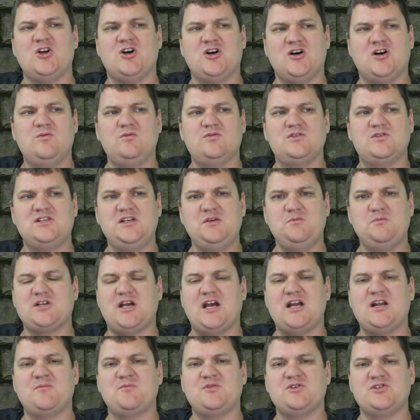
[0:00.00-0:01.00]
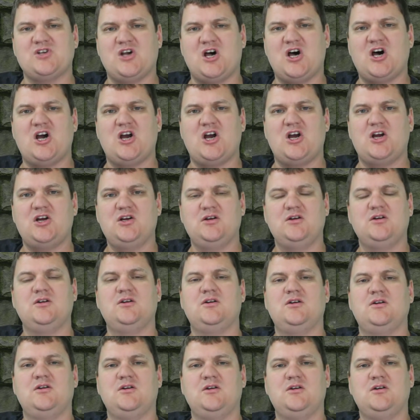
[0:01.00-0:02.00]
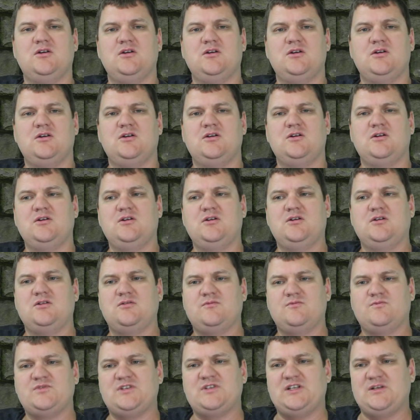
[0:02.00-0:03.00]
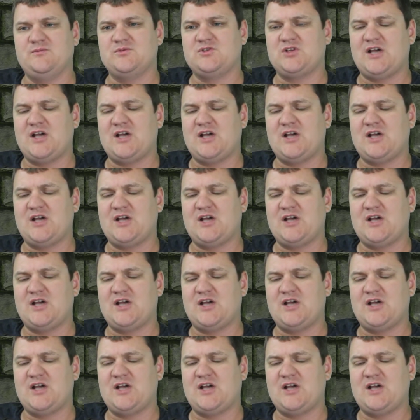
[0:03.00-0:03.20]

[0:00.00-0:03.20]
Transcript: Seems kind of bizarre. Seems